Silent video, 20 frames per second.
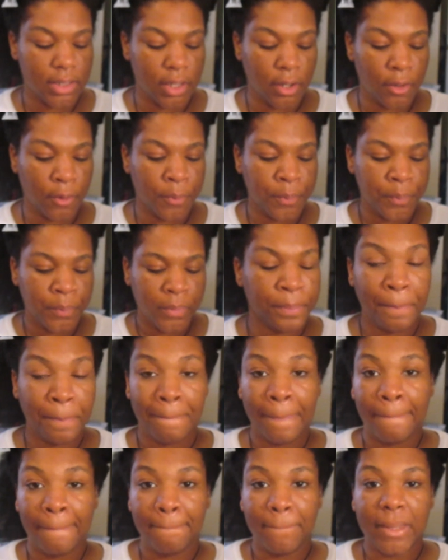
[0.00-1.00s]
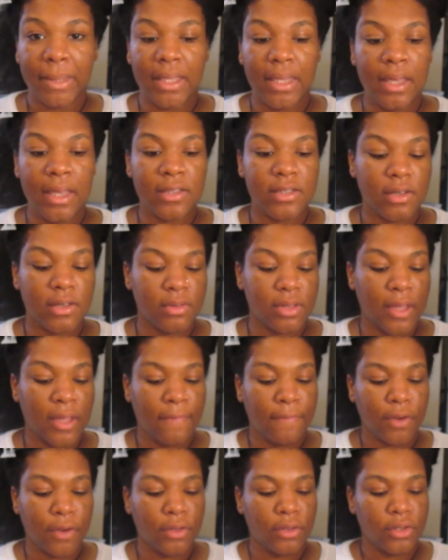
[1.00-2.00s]
so yeah so
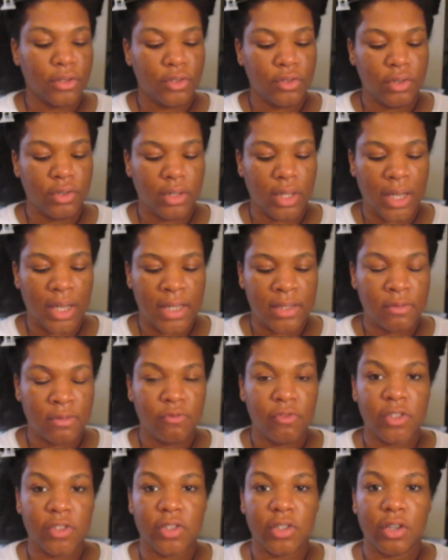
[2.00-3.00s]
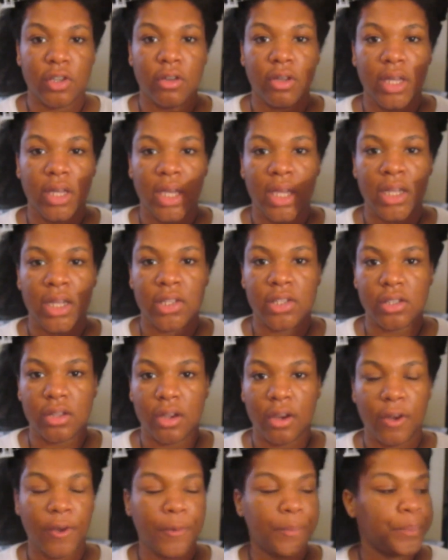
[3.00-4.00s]
without further ado you guys I'm fixing to go ahead and
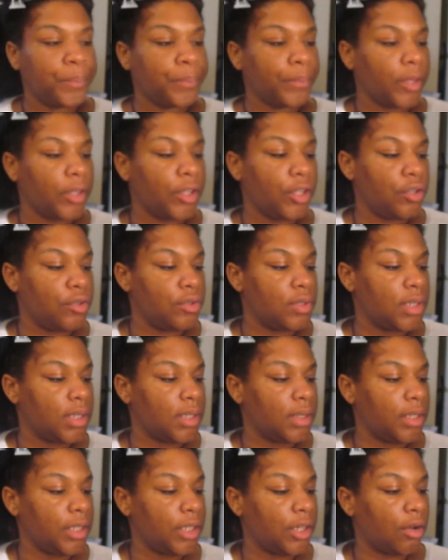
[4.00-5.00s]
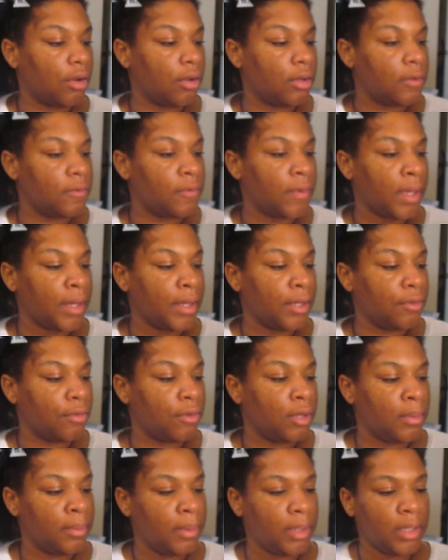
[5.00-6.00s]
start using the curl defining
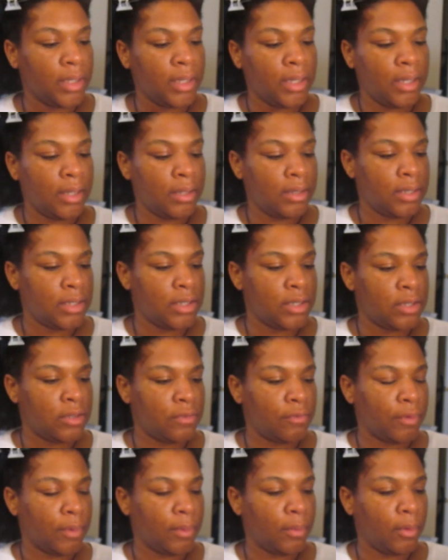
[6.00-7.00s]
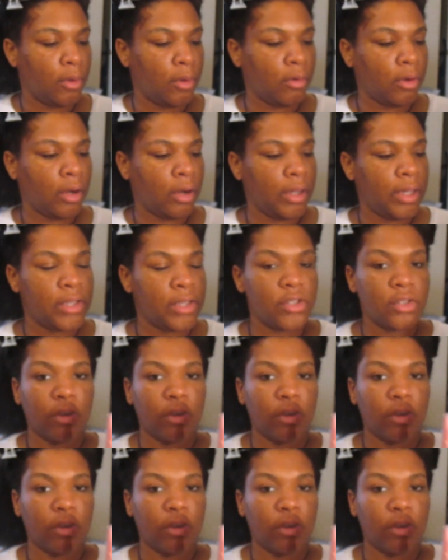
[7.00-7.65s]
cream again this is from ors